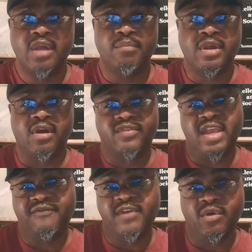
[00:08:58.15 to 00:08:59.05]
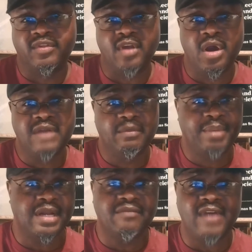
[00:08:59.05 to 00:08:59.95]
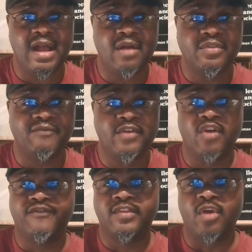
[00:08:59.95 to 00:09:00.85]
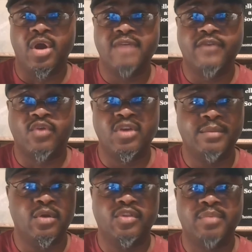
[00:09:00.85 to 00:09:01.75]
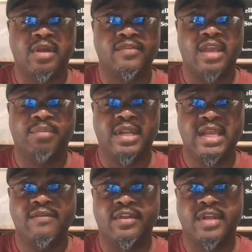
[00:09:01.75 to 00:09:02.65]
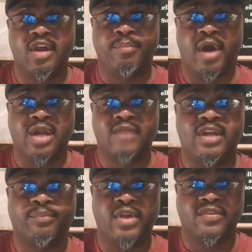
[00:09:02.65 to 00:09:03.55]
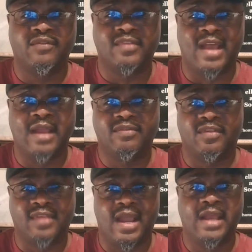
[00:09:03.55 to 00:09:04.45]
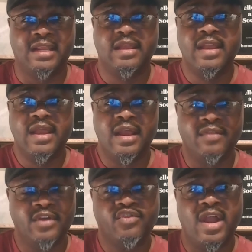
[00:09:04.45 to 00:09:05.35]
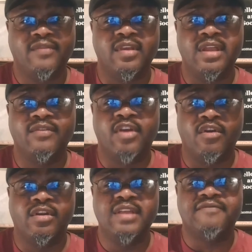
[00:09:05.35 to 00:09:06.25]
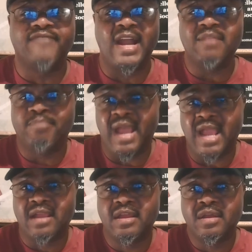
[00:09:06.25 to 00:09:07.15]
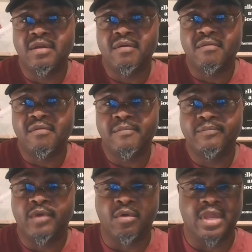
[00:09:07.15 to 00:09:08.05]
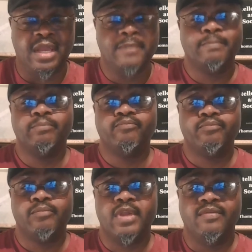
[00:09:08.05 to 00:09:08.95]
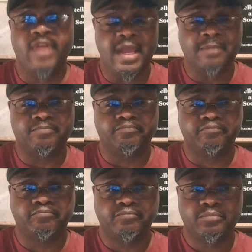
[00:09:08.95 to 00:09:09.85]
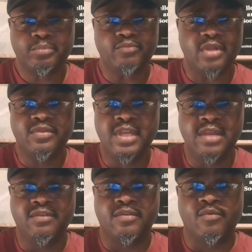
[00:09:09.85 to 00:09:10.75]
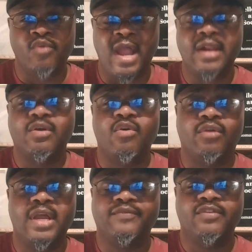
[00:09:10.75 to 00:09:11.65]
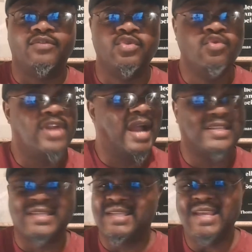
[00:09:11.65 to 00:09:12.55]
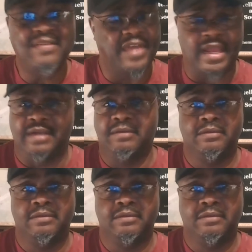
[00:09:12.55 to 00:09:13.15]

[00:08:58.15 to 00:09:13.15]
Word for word: because they feel sorry for pedophiles and feel sorry for criminals because they believe that they're part oppressive society and they're trying to internally fight back. Okay, that these radical leftists do not see that.